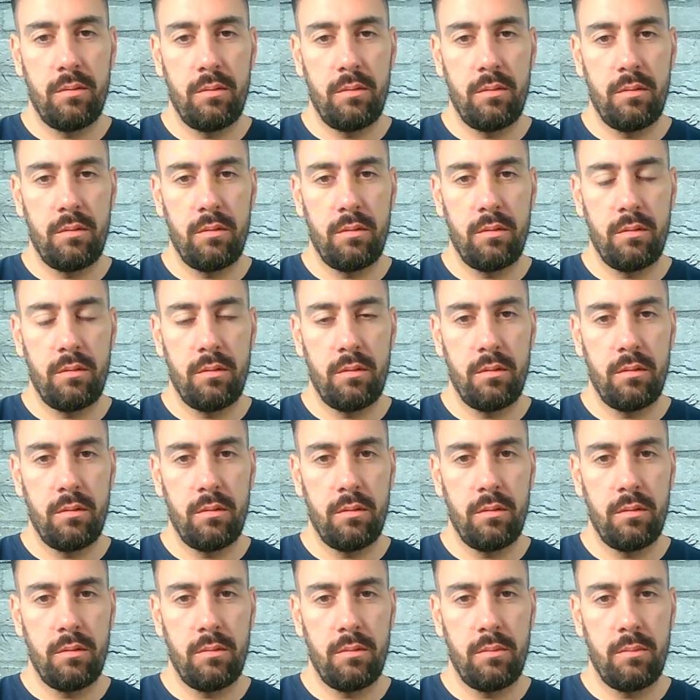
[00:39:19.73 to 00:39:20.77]

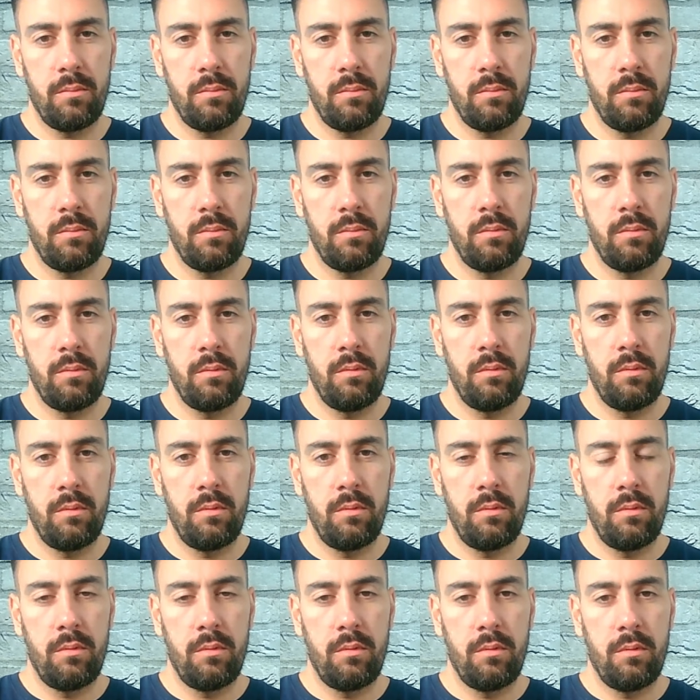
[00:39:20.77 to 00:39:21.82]

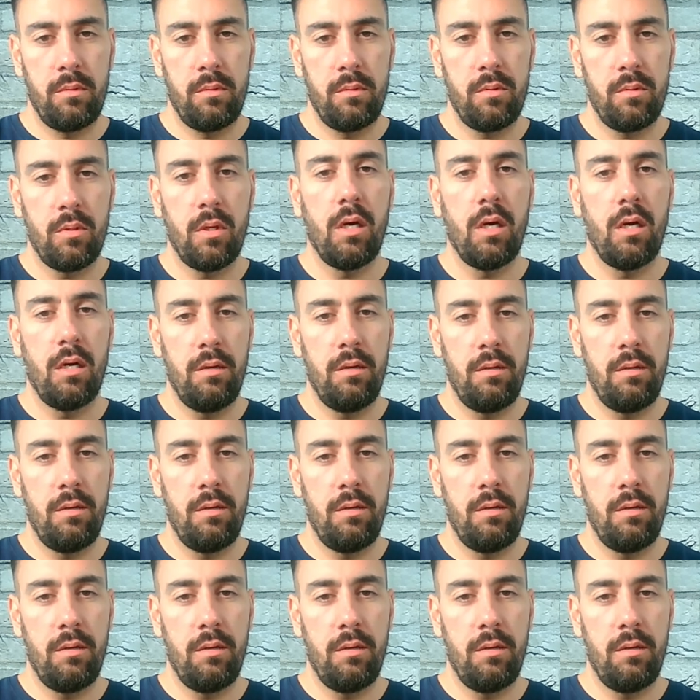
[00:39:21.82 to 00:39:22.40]
No words are spoken by the person on screen.